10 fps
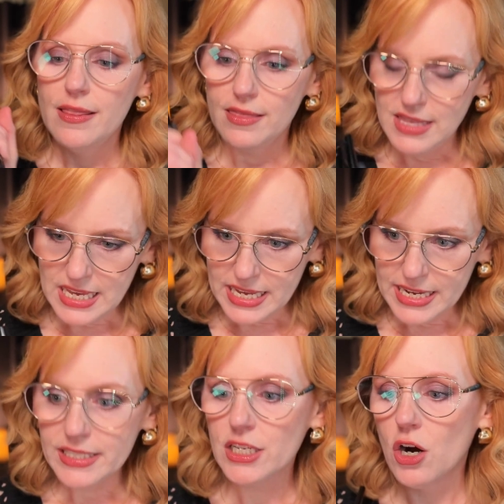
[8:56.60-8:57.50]

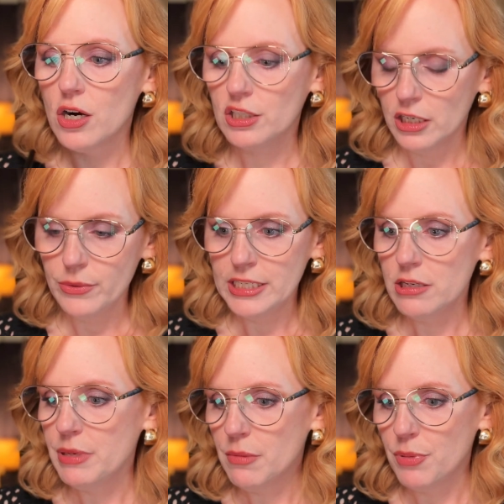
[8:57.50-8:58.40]
these are going
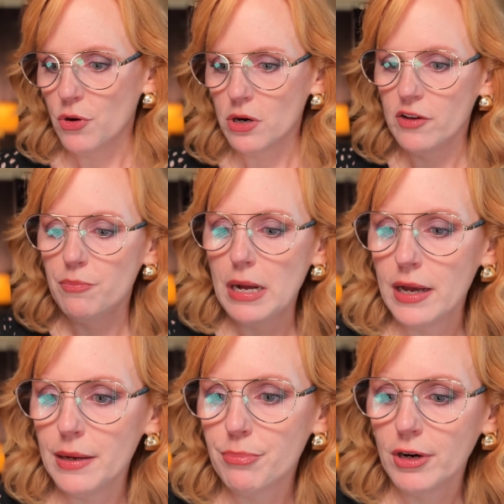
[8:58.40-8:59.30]
to be a part of
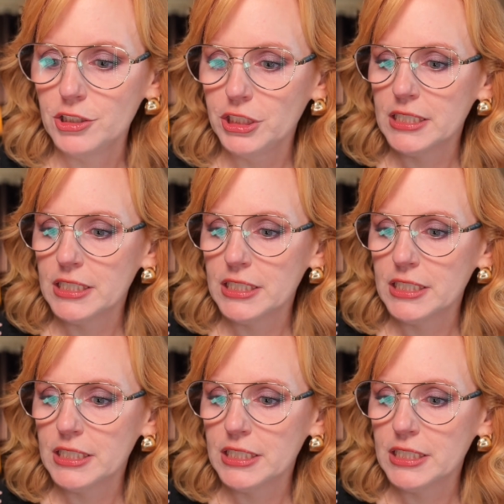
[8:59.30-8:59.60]
my project